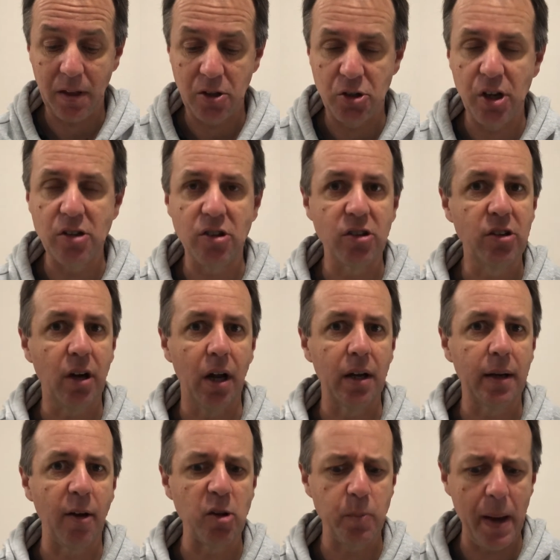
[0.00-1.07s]
Jesus kind of
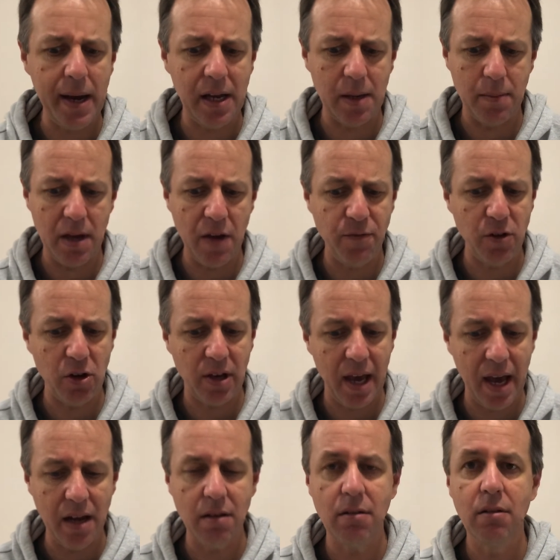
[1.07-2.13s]
comes back at him. If you
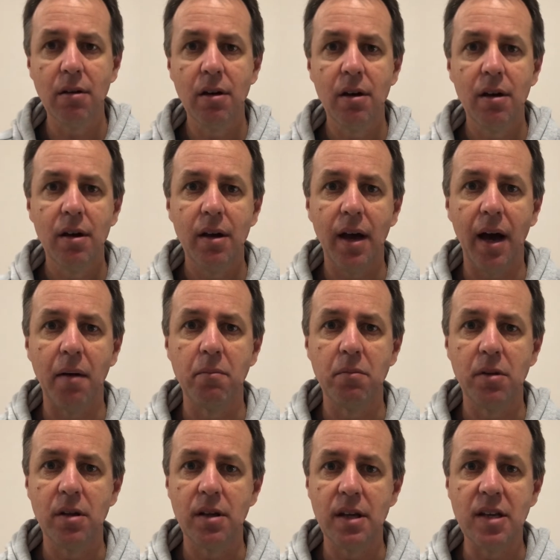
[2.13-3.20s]
can,
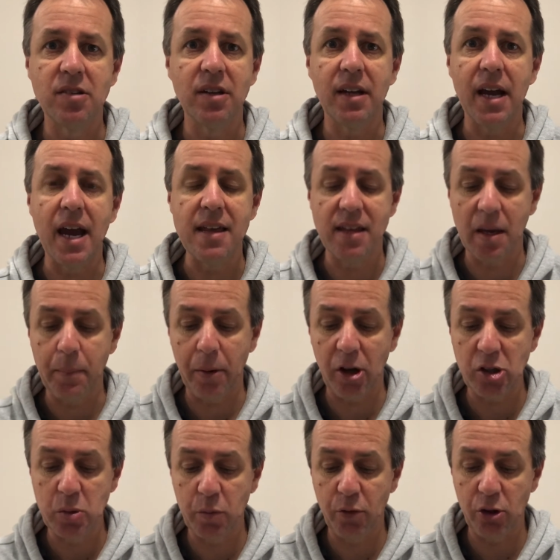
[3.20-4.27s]
isn't anything
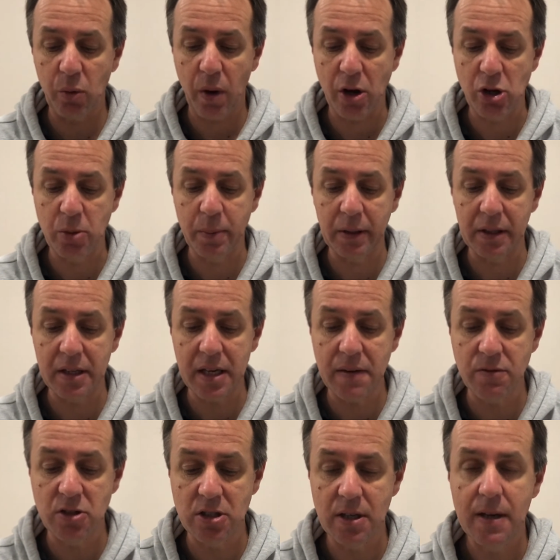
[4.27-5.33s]
possible for the one who
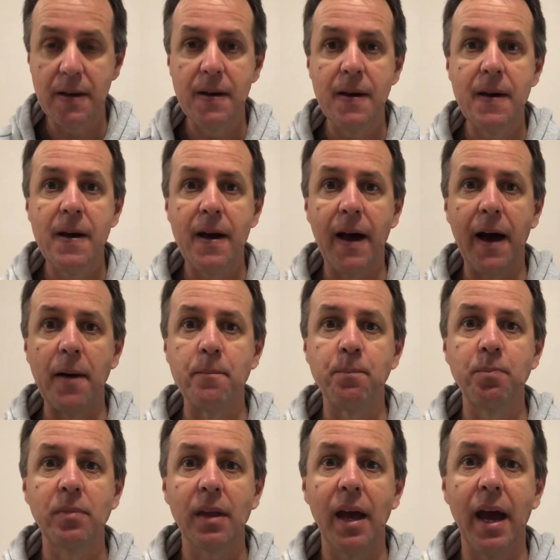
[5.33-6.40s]
believes?
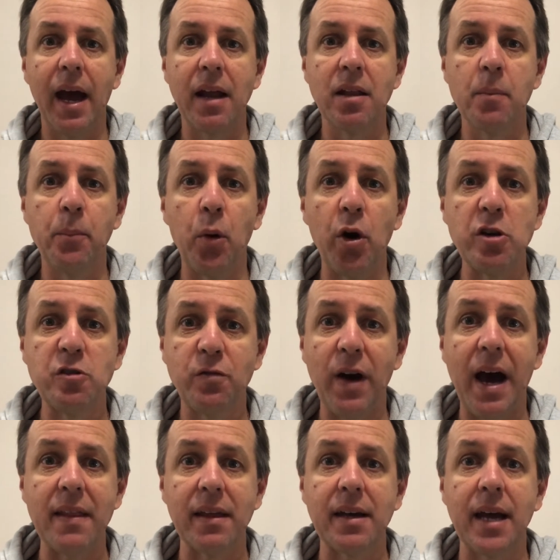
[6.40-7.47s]
And the boy's
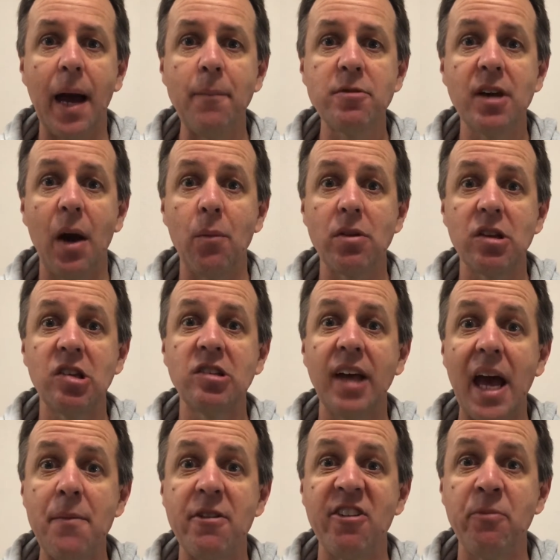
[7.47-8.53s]
father comes out with his
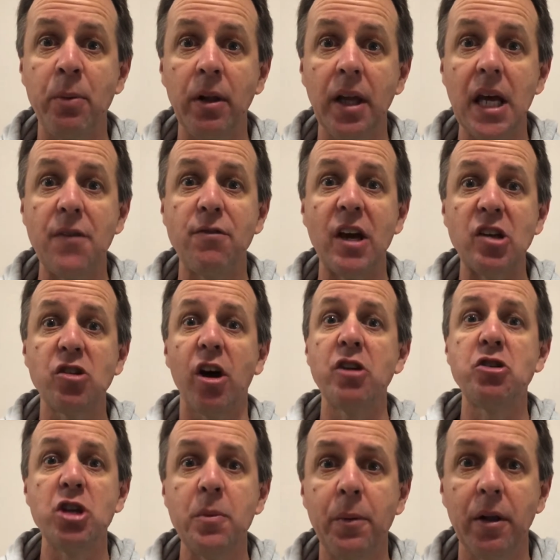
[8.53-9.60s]
statement of belief. Yes, I
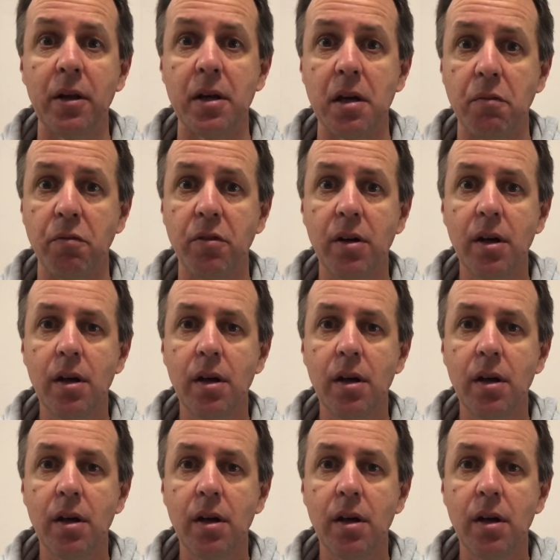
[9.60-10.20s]
do believe.